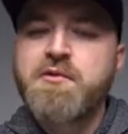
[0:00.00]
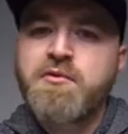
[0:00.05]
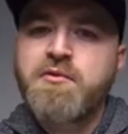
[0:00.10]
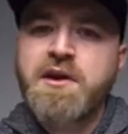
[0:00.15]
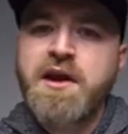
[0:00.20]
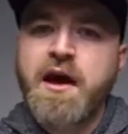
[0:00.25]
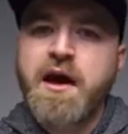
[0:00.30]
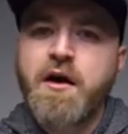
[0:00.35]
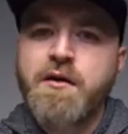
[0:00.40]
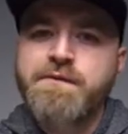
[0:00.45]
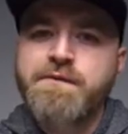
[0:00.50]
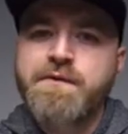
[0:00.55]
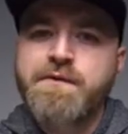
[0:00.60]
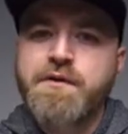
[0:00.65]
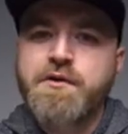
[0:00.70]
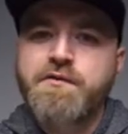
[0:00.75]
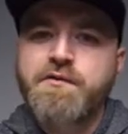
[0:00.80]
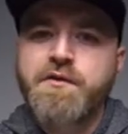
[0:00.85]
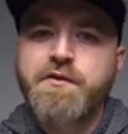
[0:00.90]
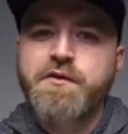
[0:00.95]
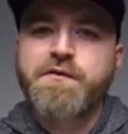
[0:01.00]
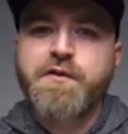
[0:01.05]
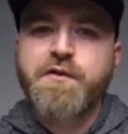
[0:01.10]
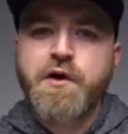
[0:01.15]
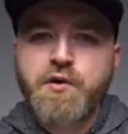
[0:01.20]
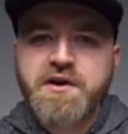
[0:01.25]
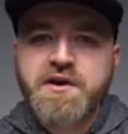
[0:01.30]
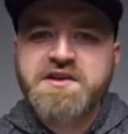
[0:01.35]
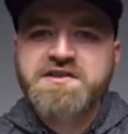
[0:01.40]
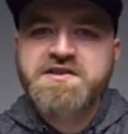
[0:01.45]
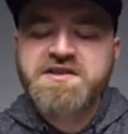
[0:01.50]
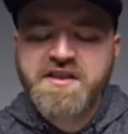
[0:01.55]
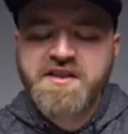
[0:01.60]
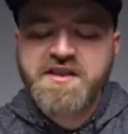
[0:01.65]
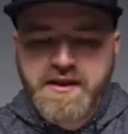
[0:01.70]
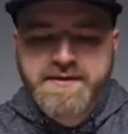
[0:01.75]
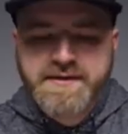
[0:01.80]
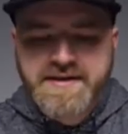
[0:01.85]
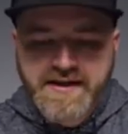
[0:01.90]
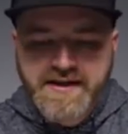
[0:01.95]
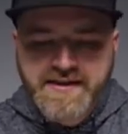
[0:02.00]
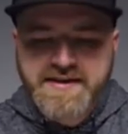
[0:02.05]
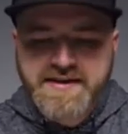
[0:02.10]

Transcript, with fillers: really helpful for focus and things like